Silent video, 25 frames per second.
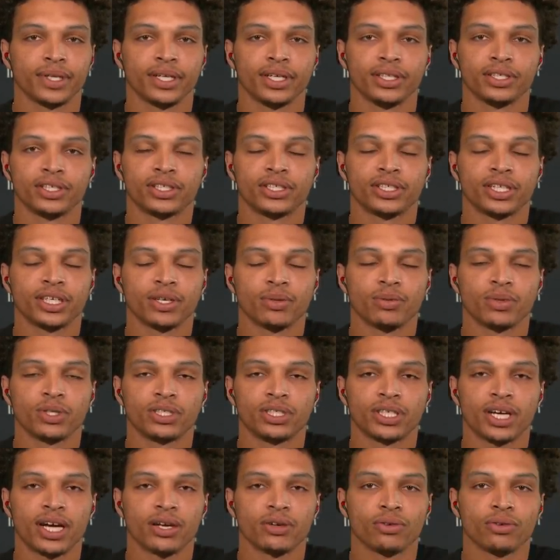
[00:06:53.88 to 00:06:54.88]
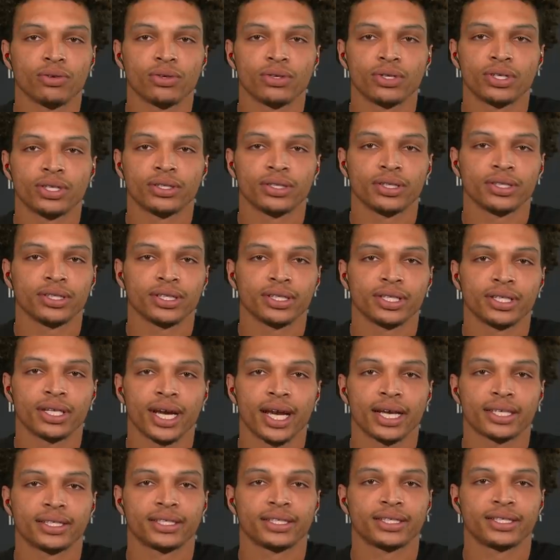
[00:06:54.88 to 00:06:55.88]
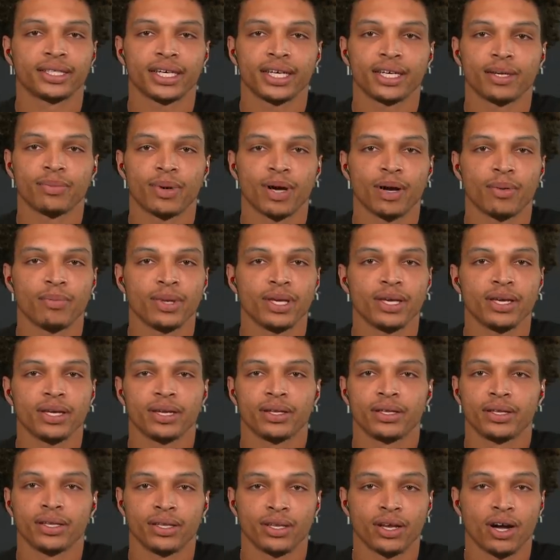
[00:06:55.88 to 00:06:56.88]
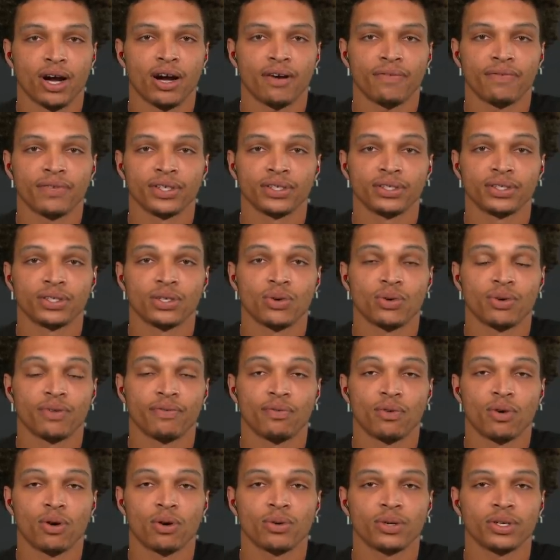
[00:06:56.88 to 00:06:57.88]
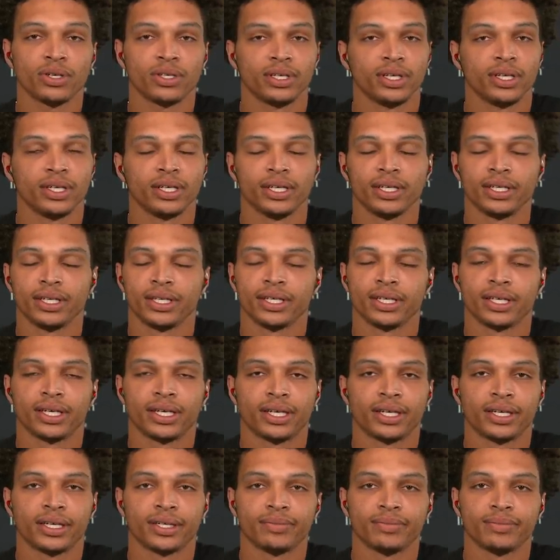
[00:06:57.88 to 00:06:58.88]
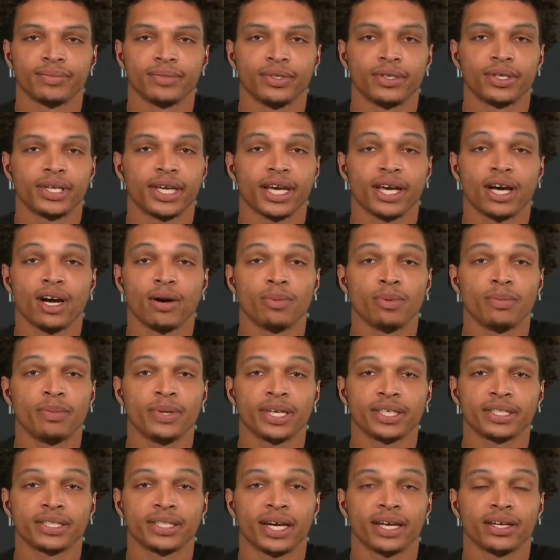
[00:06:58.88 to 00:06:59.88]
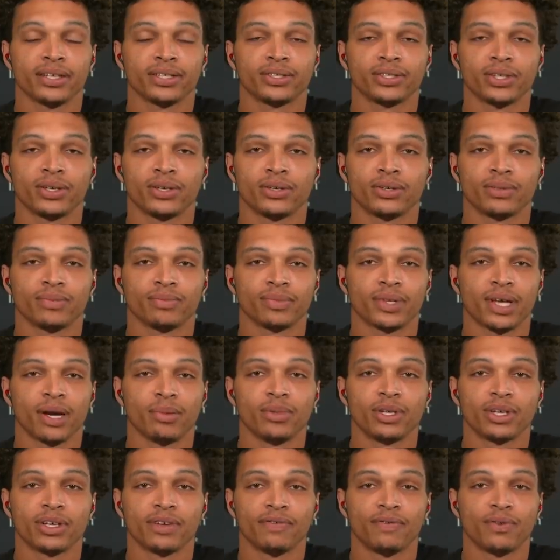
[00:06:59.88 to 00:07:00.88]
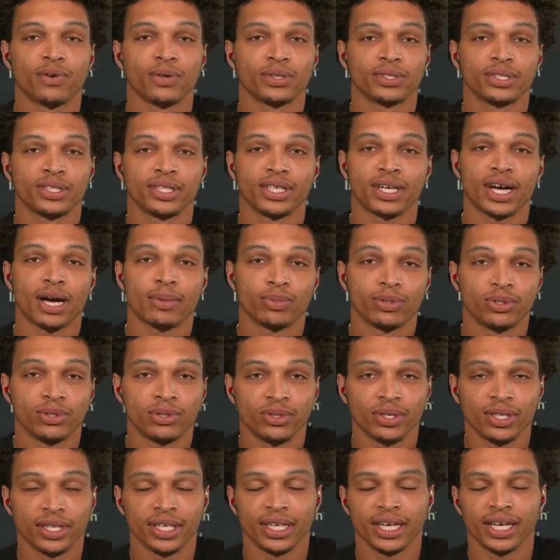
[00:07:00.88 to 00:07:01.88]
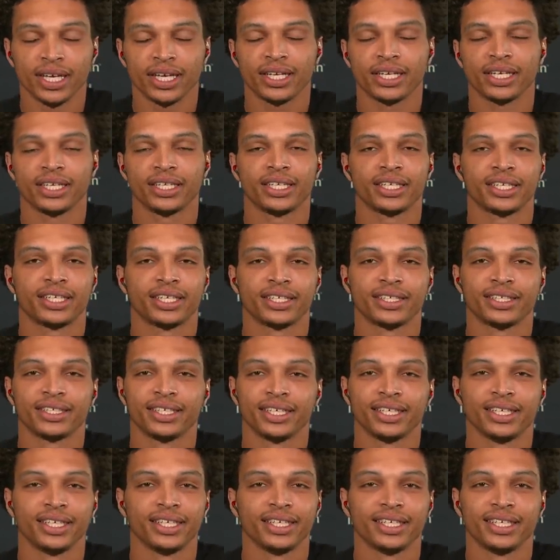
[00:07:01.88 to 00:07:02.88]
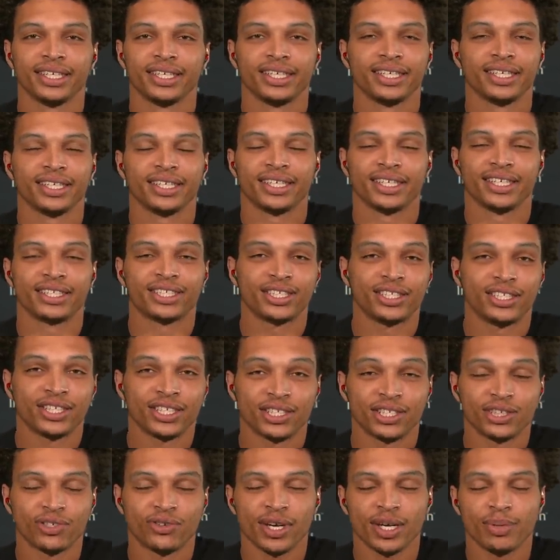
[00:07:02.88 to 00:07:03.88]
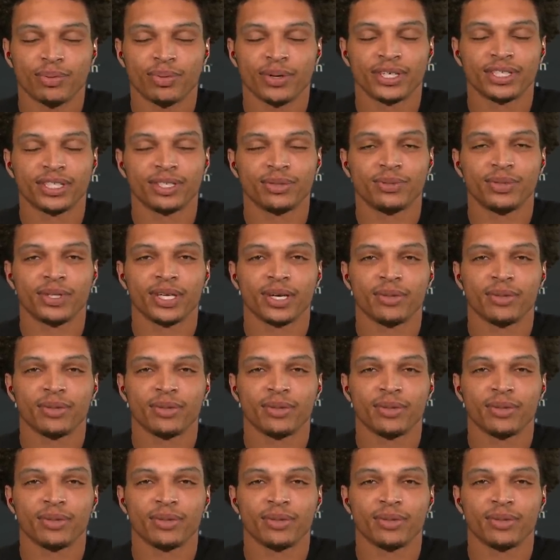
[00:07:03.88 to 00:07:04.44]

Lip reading: just hearing what Jon Gruden has to say about me and the offense going forward, you can't help but be excited. So I'm looking forward to the opportunity again. And this is just a great place to be.